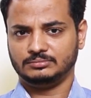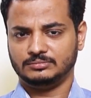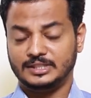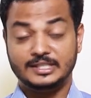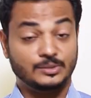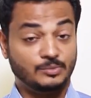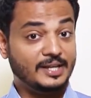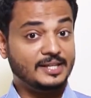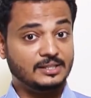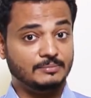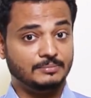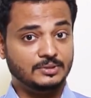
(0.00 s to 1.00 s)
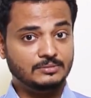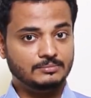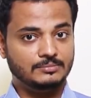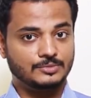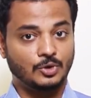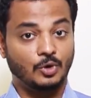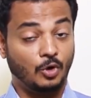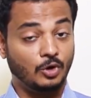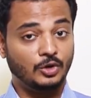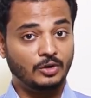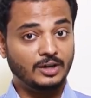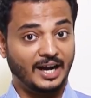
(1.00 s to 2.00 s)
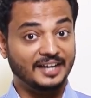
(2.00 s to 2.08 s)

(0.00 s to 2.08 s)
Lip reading: This is very simple, so hold on